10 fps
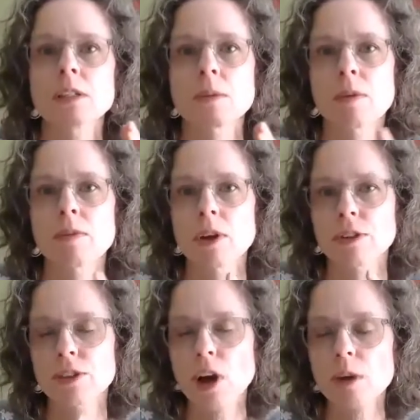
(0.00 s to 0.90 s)
some of their
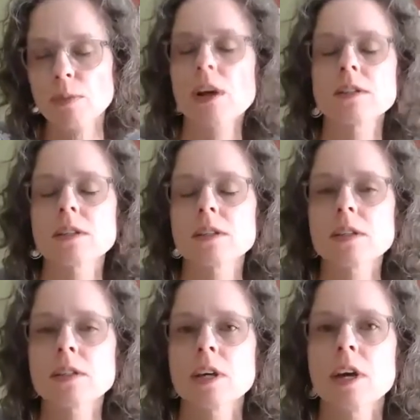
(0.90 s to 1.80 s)
thought
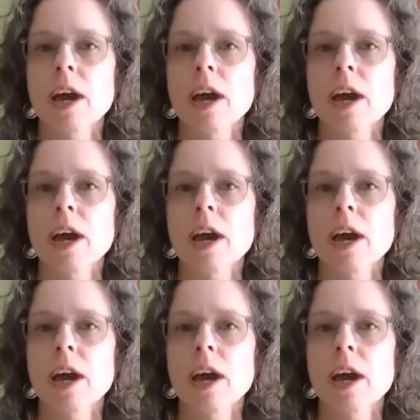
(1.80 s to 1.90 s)
processes,